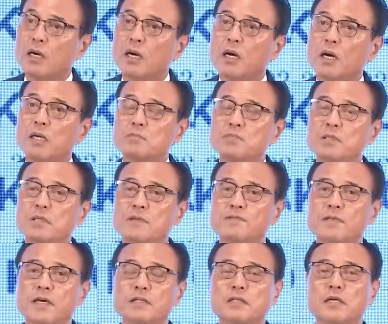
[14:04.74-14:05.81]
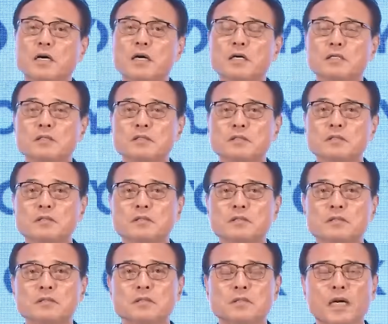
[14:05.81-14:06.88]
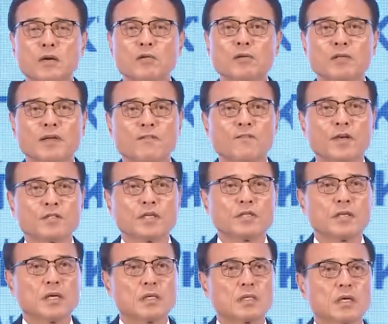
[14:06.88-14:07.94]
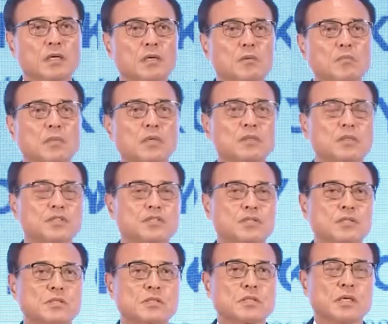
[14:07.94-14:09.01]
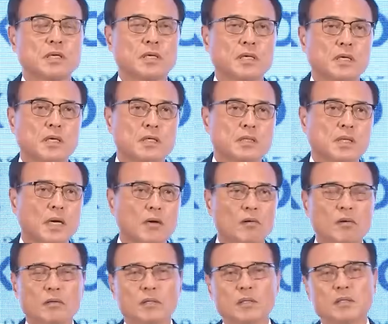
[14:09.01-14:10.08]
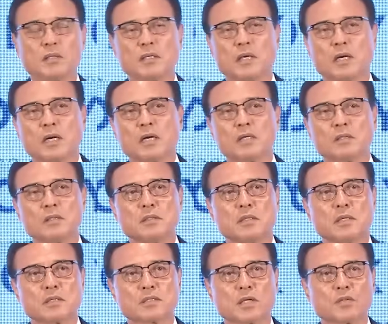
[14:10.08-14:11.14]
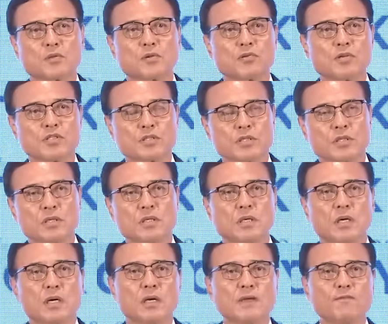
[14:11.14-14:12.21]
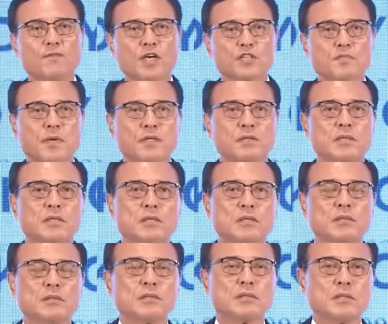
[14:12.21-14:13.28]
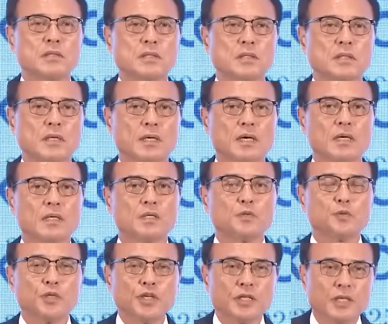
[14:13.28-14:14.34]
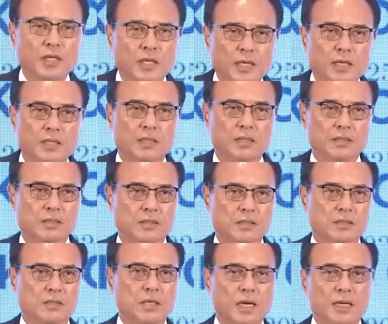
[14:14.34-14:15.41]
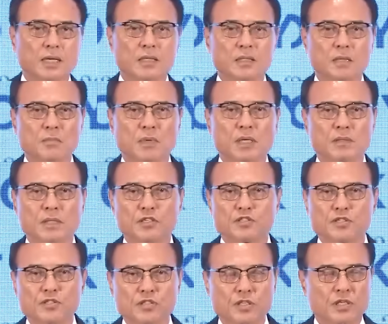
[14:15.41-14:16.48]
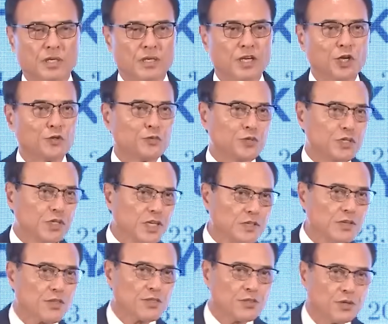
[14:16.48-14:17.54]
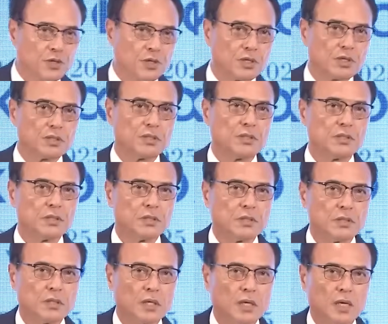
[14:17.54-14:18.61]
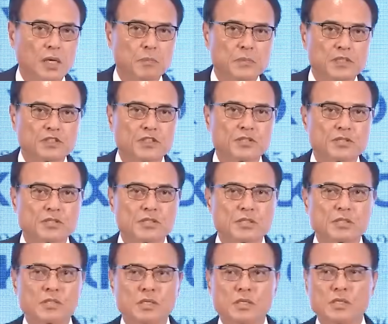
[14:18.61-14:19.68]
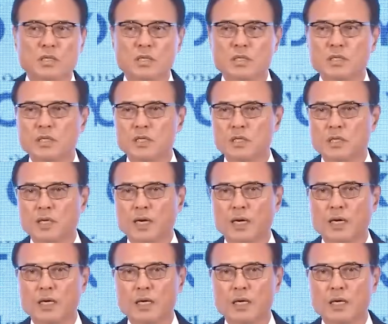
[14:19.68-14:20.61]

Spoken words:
I believe that not only visiting multi-Suzuki, not only the Suntory's investment to India, we need second multi-Suzuki. We need a third multi-Suzuki in India.